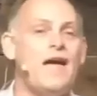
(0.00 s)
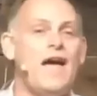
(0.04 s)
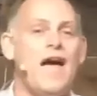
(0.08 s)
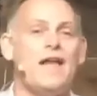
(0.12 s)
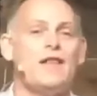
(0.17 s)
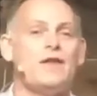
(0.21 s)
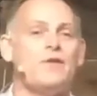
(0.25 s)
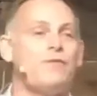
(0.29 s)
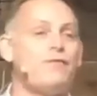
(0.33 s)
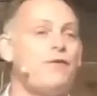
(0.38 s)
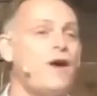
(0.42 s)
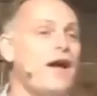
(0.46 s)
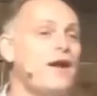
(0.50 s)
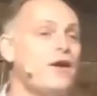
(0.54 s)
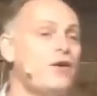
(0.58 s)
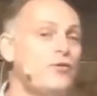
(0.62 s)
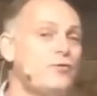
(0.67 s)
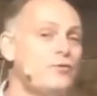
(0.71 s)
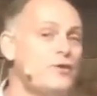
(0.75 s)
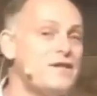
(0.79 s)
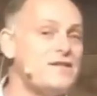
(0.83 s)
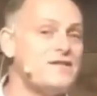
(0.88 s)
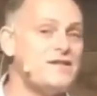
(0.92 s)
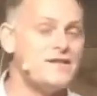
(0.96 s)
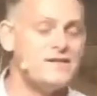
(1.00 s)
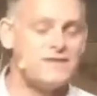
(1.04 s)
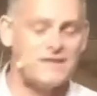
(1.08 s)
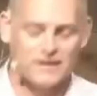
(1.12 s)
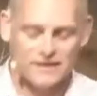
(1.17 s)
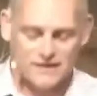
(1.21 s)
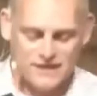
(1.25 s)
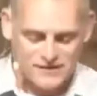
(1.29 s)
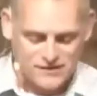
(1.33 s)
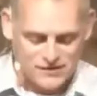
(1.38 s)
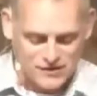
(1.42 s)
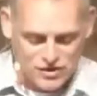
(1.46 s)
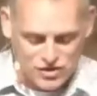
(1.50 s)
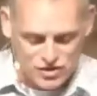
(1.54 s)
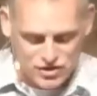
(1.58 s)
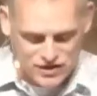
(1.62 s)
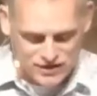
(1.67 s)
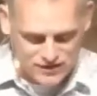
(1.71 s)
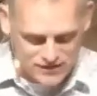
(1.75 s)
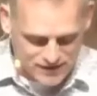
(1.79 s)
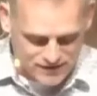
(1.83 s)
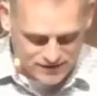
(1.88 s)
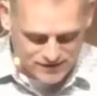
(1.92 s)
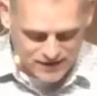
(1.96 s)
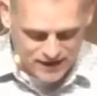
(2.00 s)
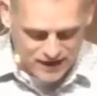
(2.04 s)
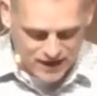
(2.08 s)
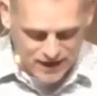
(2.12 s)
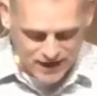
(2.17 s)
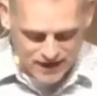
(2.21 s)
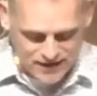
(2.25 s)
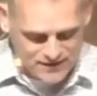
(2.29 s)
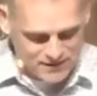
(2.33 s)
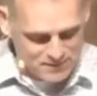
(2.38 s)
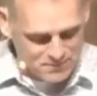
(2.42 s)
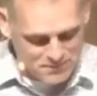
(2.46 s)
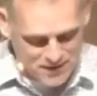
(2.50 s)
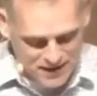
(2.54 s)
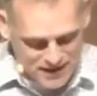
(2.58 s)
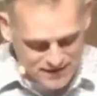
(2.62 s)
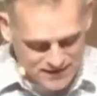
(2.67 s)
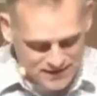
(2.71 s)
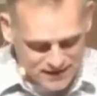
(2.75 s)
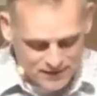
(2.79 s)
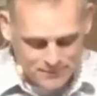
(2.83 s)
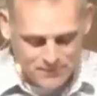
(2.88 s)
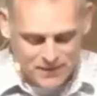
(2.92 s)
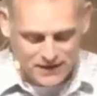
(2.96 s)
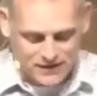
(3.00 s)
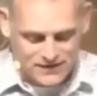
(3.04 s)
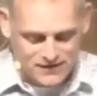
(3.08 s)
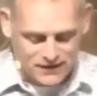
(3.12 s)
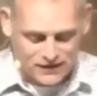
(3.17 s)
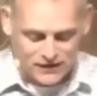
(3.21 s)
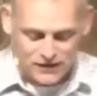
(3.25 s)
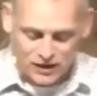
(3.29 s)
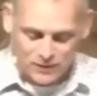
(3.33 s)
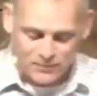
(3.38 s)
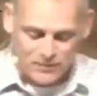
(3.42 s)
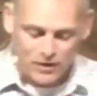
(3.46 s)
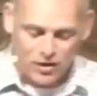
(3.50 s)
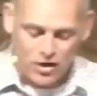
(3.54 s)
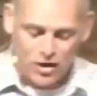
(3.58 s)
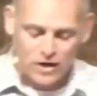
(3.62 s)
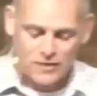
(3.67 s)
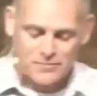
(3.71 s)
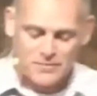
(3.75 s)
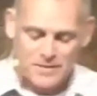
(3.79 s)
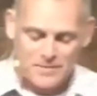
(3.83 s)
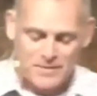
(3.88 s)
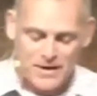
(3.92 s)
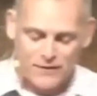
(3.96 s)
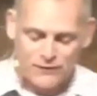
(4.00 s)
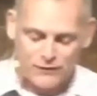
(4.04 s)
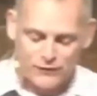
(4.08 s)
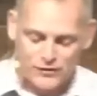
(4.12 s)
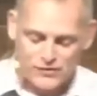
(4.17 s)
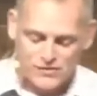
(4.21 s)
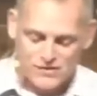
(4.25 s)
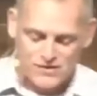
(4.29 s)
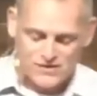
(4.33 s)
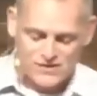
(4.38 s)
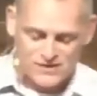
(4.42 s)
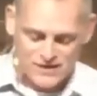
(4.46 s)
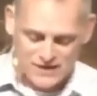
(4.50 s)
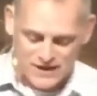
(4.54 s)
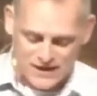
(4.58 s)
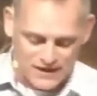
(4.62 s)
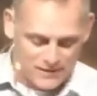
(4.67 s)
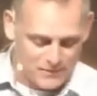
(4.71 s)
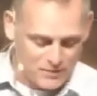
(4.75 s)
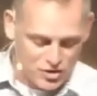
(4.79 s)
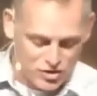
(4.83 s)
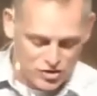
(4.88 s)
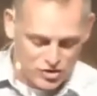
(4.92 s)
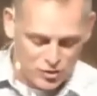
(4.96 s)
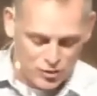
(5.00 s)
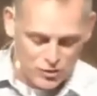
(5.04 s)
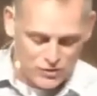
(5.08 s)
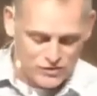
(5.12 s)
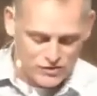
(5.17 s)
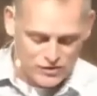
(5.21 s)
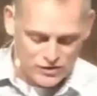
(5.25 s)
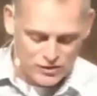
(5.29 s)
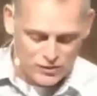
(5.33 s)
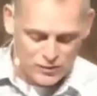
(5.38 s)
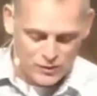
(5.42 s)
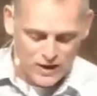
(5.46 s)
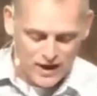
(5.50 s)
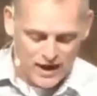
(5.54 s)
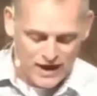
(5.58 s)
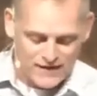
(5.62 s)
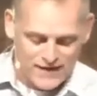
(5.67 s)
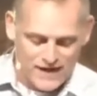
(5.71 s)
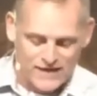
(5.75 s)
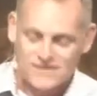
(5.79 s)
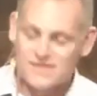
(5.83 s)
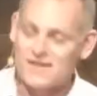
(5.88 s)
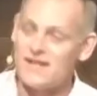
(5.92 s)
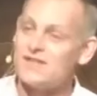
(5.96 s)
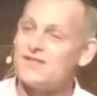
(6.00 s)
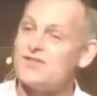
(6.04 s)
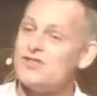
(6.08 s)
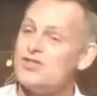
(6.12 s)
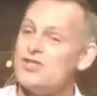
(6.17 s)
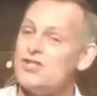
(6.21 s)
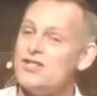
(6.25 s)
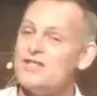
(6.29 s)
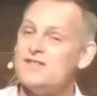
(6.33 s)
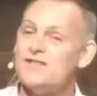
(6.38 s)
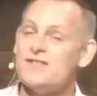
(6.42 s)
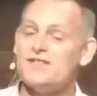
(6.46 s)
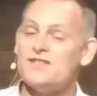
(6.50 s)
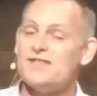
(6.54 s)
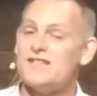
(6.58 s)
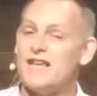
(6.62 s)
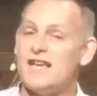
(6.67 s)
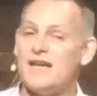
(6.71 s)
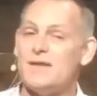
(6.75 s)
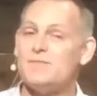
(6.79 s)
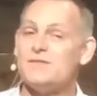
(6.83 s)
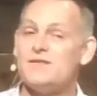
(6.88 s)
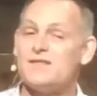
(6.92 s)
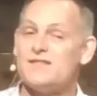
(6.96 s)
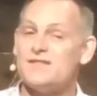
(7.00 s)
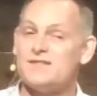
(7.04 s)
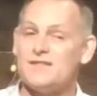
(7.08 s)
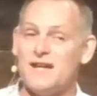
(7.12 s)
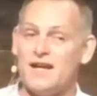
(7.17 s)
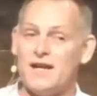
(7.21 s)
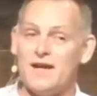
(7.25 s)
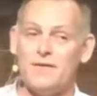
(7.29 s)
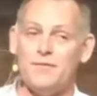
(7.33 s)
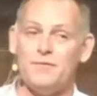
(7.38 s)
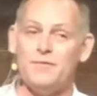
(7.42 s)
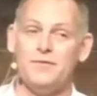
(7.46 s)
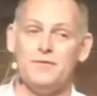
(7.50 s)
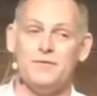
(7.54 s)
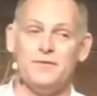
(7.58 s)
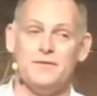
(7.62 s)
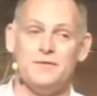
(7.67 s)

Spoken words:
And the final reason to listen to Jesus is amazing, but it's a little bit hard maybe at first to see. And let me show it to you. And that's that Jesus came to save.